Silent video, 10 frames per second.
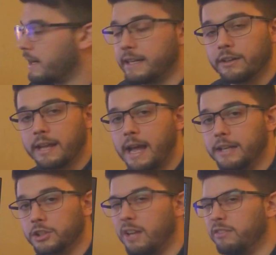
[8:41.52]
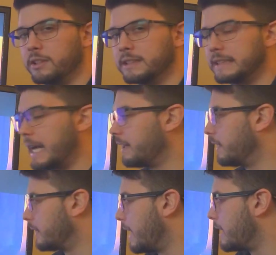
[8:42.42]
right here that hangs off looks exactly
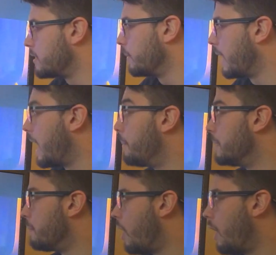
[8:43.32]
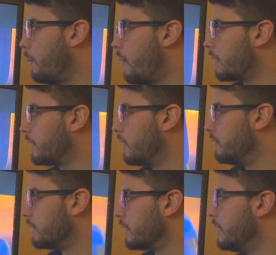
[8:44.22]
like that. So we got Ebony Maw walking
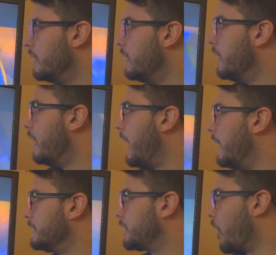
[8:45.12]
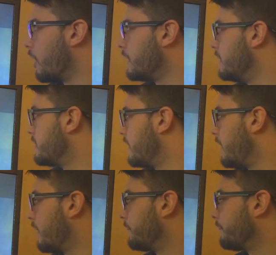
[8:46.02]
over as Guardians
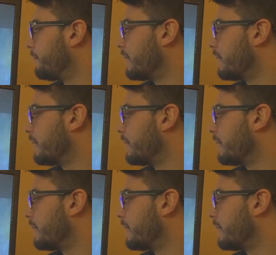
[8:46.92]
there.